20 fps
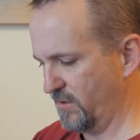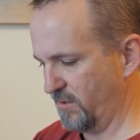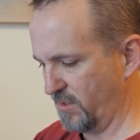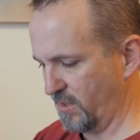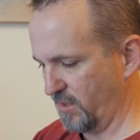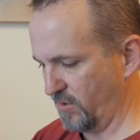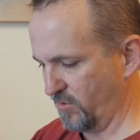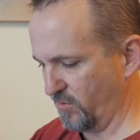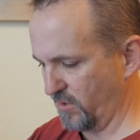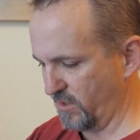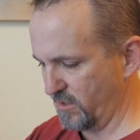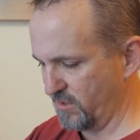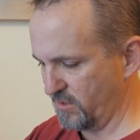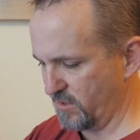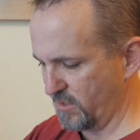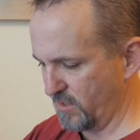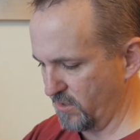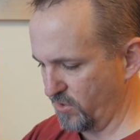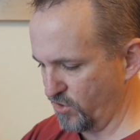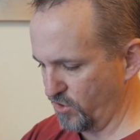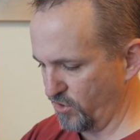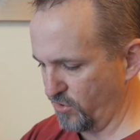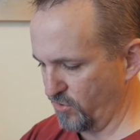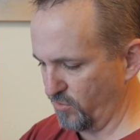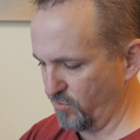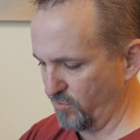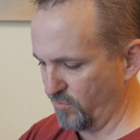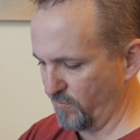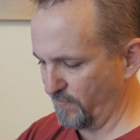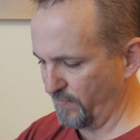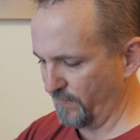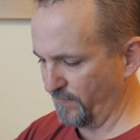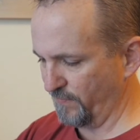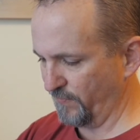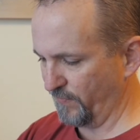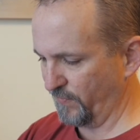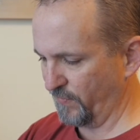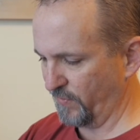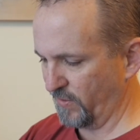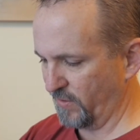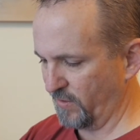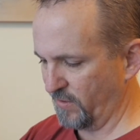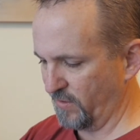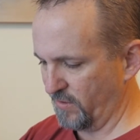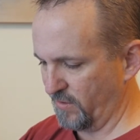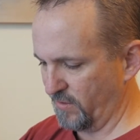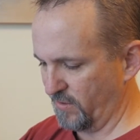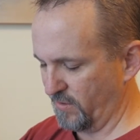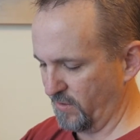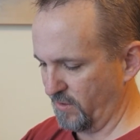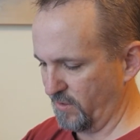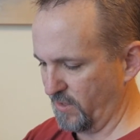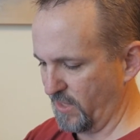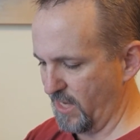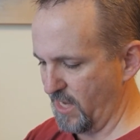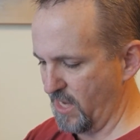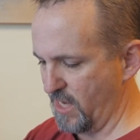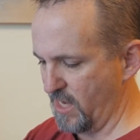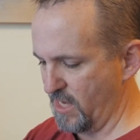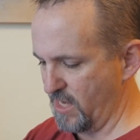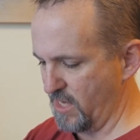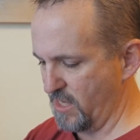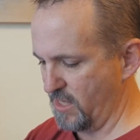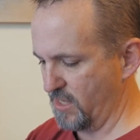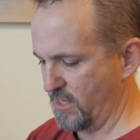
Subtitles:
deal. They send you a